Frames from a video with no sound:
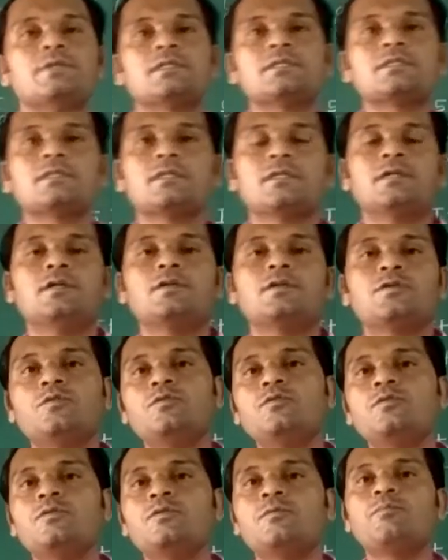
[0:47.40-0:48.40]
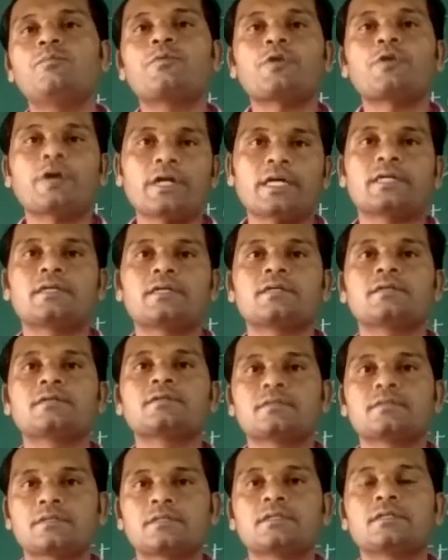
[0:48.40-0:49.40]
means to
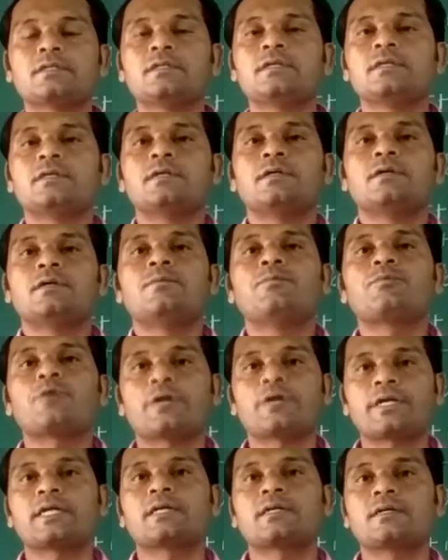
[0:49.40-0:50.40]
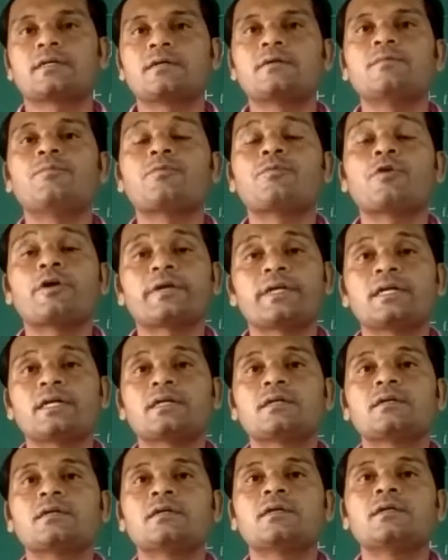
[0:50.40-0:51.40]
protect.
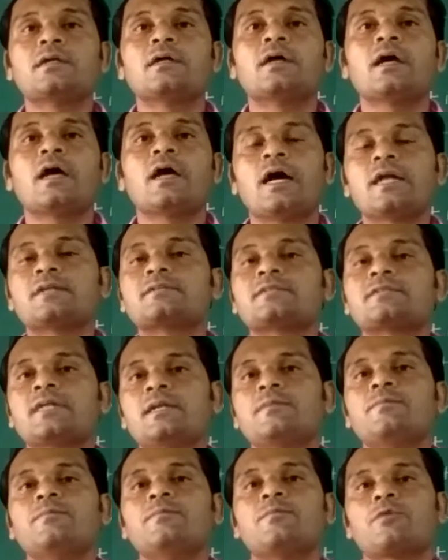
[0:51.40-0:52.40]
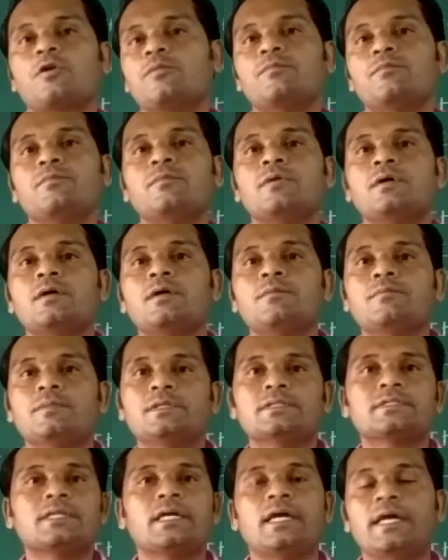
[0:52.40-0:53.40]
Protect ourselves from
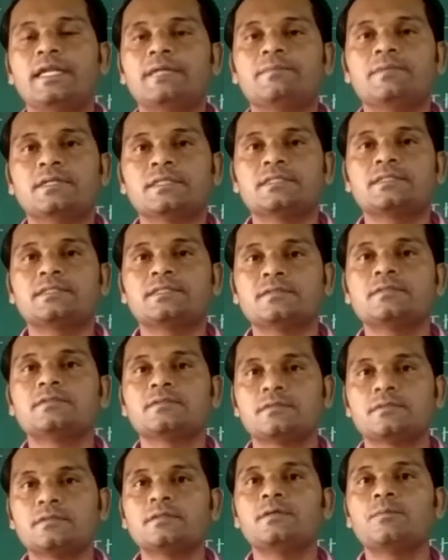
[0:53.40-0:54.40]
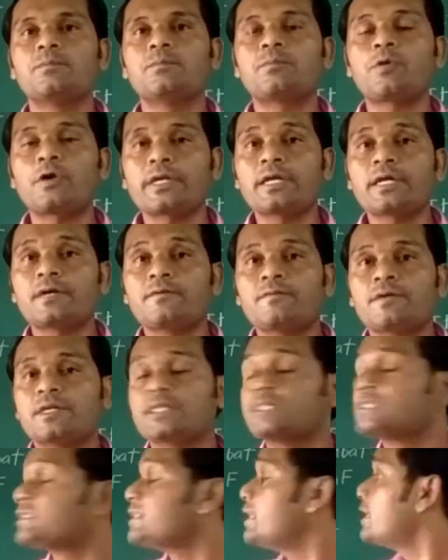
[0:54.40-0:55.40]
means enemies. Protect what is